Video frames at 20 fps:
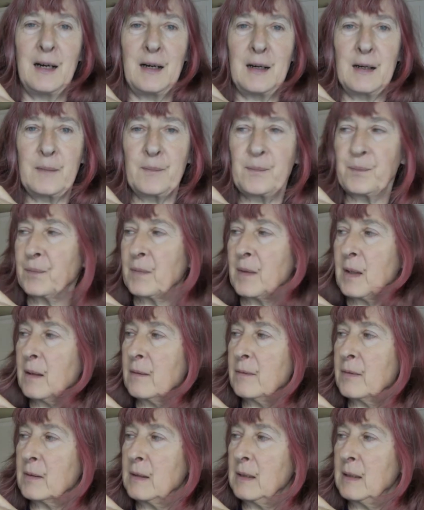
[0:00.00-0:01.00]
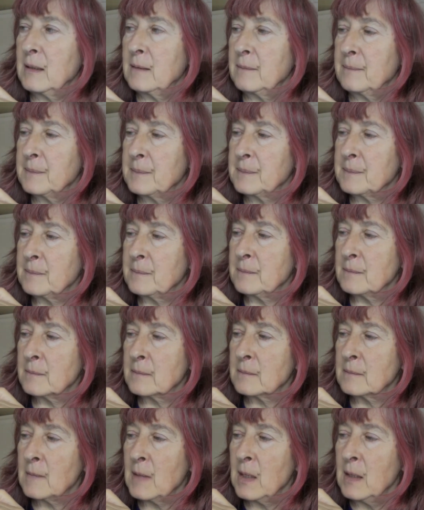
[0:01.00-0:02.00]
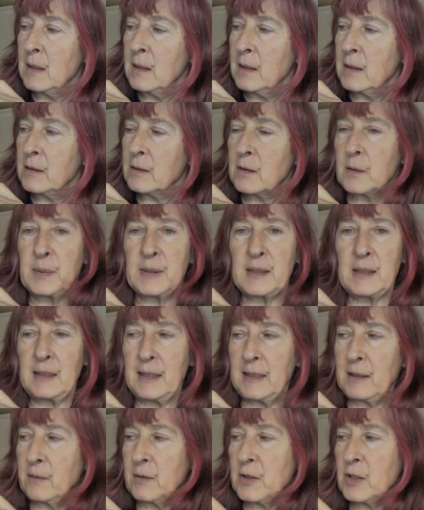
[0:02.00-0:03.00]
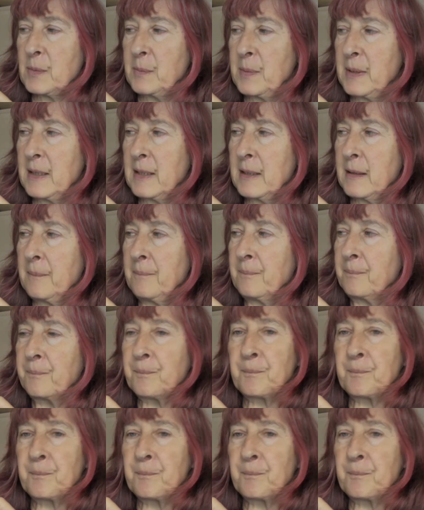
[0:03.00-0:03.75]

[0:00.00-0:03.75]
for a European language speaker.